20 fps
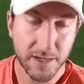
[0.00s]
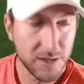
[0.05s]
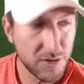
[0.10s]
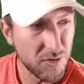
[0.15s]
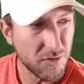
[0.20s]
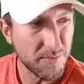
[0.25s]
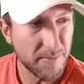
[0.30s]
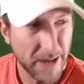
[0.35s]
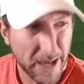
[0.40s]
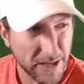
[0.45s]

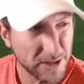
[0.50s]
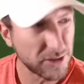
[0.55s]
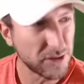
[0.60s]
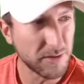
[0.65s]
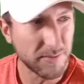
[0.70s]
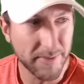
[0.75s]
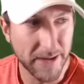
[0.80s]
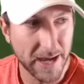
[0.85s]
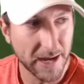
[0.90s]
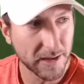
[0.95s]
Can you
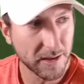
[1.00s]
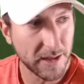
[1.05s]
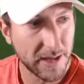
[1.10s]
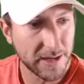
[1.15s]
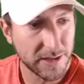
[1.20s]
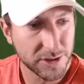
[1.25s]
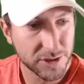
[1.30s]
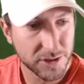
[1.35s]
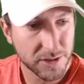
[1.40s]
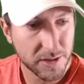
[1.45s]
imagine the
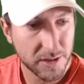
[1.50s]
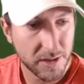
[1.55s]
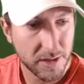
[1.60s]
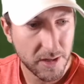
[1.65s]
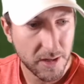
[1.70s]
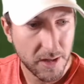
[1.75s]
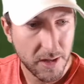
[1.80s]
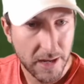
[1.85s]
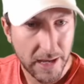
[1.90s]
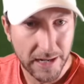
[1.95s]
backlash?
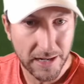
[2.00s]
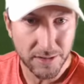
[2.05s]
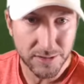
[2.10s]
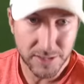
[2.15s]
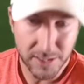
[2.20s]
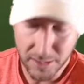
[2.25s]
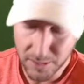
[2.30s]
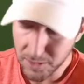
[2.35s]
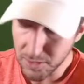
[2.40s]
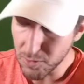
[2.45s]
And
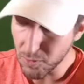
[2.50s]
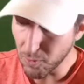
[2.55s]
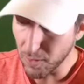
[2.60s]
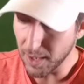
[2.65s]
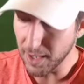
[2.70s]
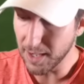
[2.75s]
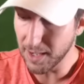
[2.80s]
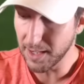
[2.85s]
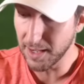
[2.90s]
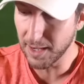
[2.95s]
I'll tell you
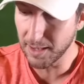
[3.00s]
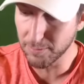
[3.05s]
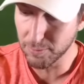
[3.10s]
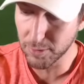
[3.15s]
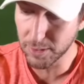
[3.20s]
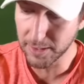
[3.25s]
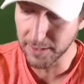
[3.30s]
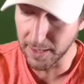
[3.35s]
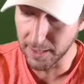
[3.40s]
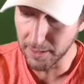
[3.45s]
why I
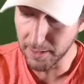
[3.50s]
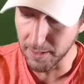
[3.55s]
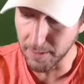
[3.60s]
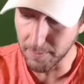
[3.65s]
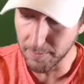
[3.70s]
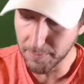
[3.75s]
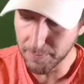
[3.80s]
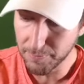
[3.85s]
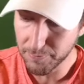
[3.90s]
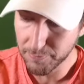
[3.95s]
bring that
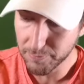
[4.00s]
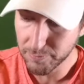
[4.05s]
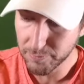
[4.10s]
up.